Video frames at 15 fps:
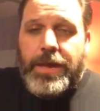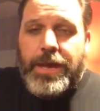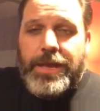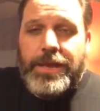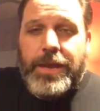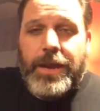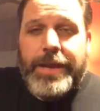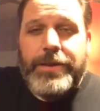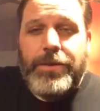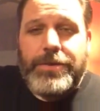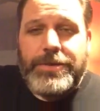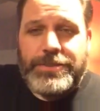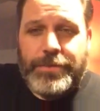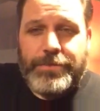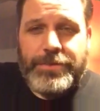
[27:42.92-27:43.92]
And then I
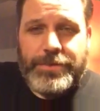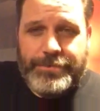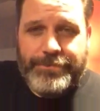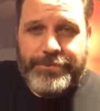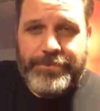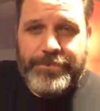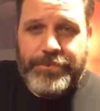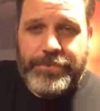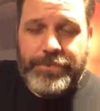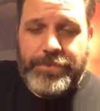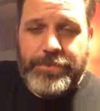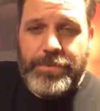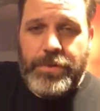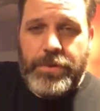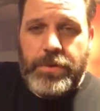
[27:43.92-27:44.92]
noticed something.
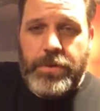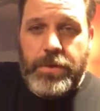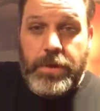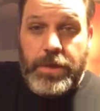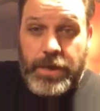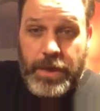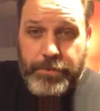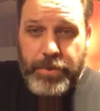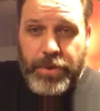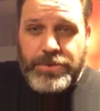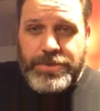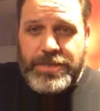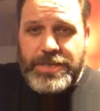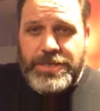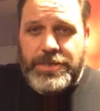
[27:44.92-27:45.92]
And I
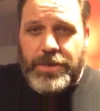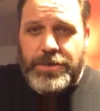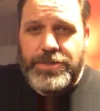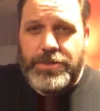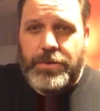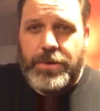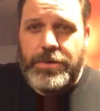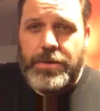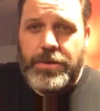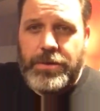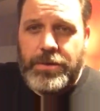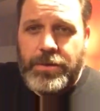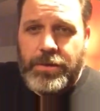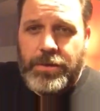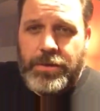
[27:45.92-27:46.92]
posted this also on
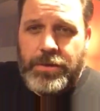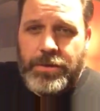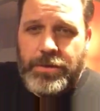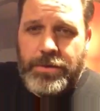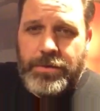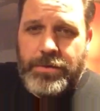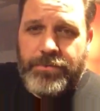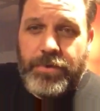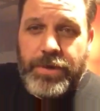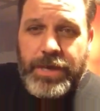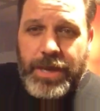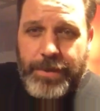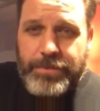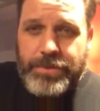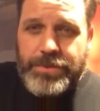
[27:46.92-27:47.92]
the Free
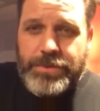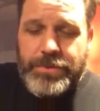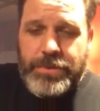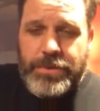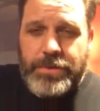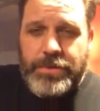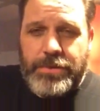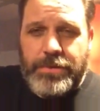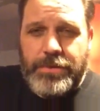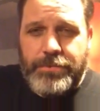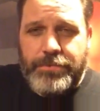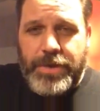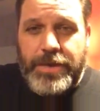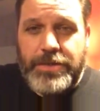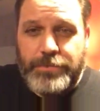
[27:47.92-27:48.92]
Capitalist
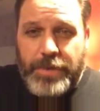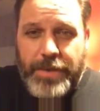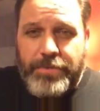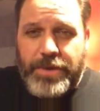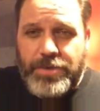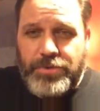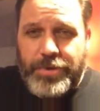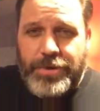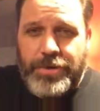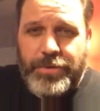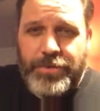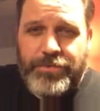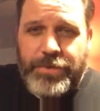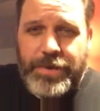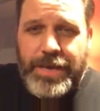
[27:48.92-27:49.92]
page, my page, Rick
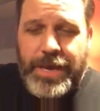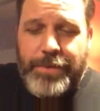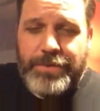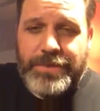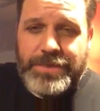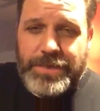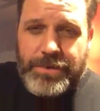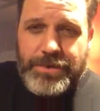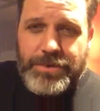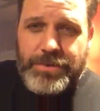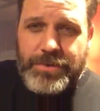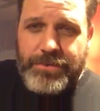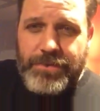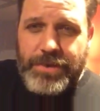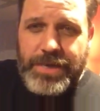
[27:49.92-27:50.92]
Kerber Free Capitalist, and
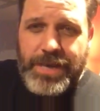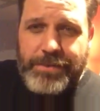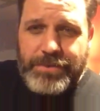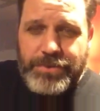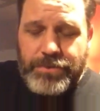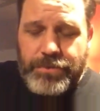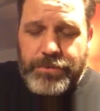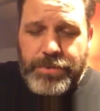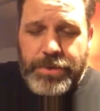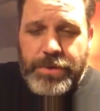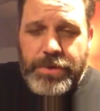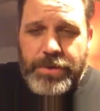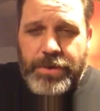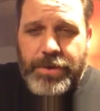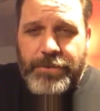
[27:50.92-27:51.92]
also on the Free Capitalist group
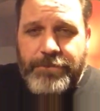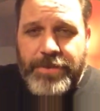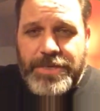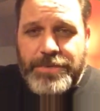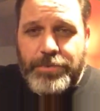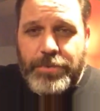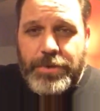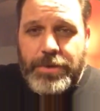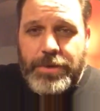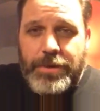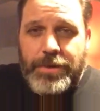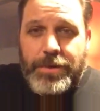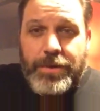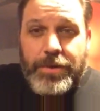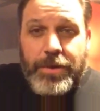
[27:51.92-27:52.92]
on Facebook.
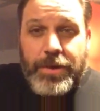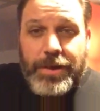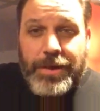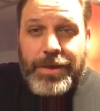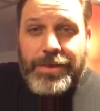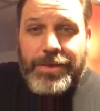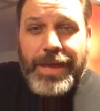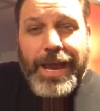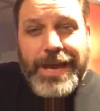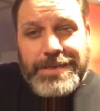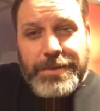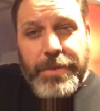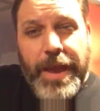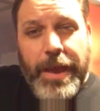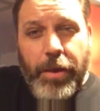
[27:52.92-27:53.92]
They got
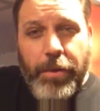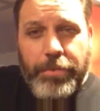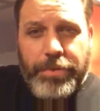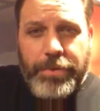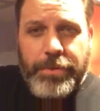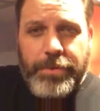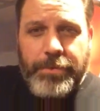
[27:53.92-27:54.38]
some help.